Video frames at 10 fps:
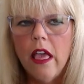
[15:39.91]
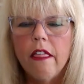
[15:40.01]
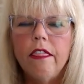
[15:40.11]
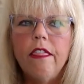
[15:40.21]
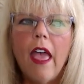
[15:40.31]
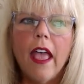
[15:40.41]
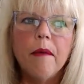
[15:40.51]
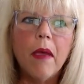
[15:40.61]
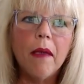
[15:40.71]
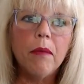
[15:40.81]
they
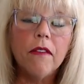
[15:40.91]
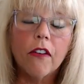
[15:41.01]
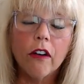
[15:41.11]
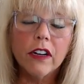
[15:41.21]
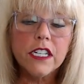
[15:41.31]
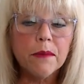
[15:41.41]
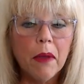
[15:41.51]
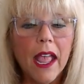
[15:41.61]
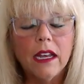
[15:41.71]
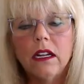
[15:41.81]
may be very
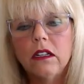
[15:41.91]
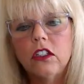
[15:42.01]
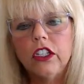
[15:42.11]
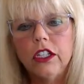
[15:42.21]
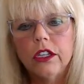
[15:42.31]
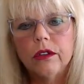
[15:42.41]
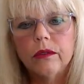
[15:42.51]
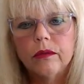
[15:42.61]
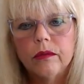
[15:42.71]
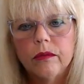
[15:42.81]
demanding to you.
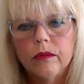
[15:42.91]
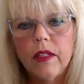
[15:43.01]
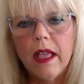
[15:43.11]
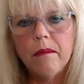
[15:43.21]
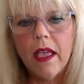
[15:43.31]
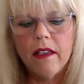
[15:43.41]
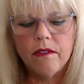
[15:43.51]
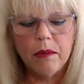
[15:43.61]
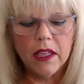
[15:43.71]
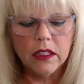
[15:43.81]
They may
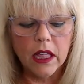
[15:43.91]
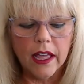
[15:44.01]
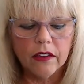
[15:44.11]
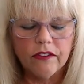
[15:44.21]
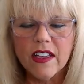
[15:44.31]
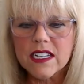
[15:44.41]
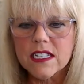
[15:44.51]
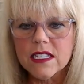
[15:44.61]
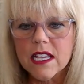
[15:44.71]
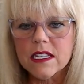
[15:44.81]
be like,
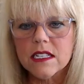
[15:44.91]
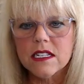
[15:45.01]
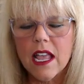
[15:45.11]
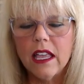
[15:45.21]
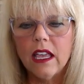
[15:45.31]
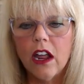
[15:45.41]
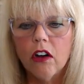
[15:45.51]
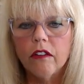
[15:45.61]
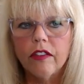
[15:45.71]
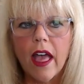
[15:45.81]
fix this, take
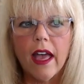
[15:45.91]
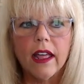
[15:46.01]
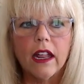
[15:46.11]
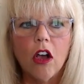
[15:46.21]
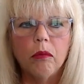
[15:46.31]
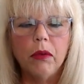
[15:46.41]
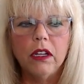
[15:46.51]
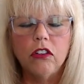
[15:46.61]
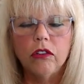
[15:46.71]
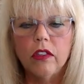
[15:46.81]
care of that, help me
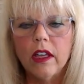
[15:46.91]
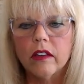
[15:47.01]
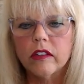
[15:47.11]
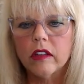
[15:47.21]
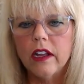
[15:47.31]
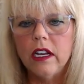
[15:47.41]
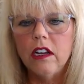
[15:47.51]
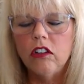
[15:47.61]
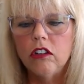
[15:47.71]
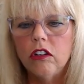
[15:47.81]
do this, I
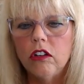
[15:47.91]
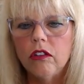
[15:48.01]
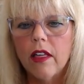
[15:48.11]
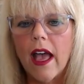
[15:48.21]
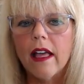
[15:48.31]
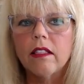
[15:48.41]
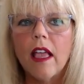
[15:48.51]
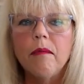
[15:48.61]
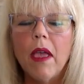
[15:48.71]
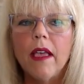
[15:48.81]
need you to do that.
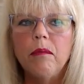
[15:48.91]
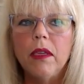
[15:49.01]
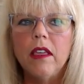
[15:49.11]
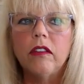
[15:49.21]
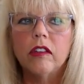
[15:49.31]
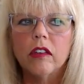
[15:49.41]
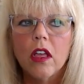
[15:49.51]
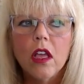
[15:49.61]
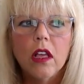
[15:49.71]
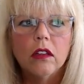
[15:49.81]
They may be
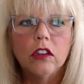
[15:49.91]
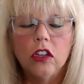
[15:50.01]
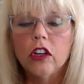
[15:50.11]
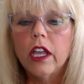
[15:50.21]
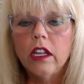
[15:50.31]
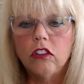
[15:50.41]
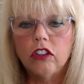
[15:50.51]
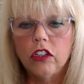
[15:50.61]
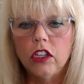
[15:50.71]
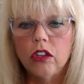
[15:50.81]
looking
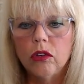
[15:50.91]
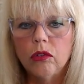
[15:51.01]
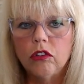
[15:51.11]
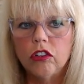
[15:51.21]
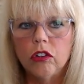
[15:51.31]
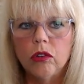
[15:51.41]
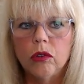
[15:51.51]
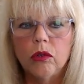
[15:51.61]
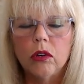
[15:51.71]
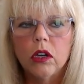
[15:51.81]
to you to